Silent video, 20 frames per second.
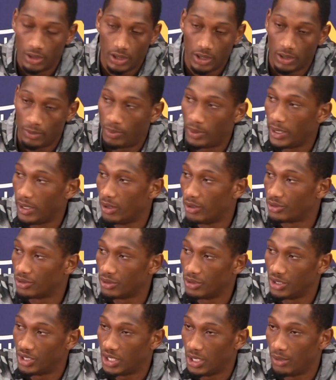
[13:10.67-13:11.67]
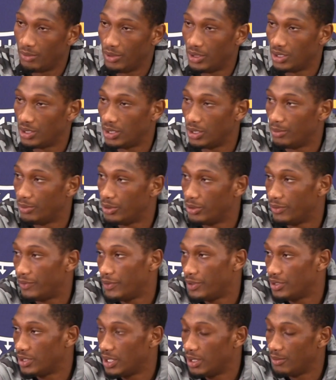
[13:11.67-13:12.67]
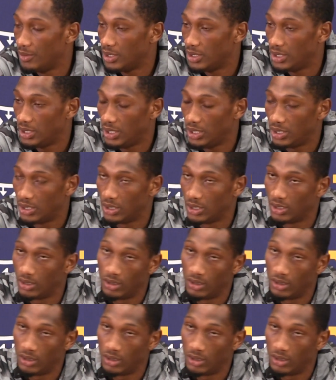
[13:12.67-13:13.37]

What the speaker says: in the playoffs or in the championship or first game of the season.